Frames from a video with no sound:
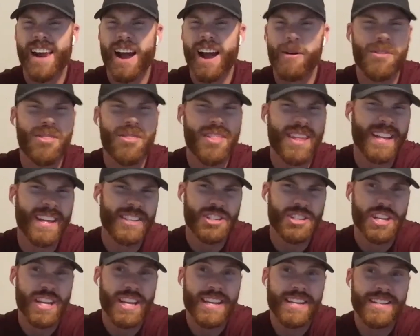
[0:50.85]
would think
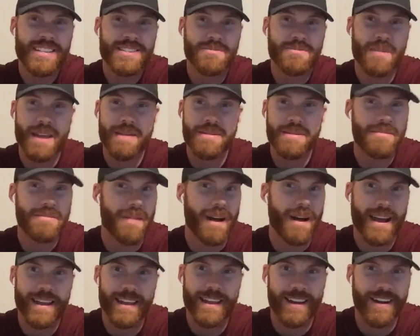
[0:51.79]
genes, maybe
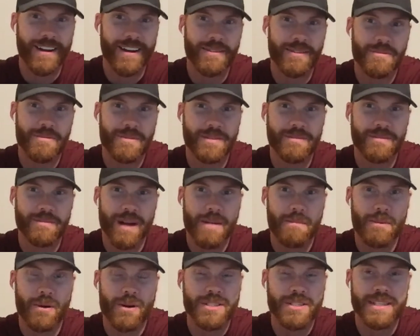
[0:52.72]
my
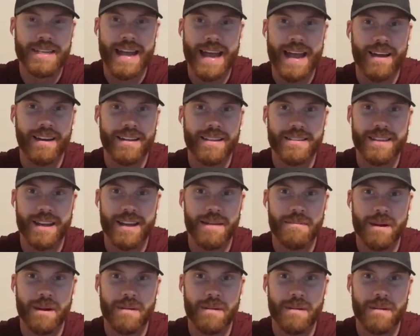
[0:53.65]
personality type.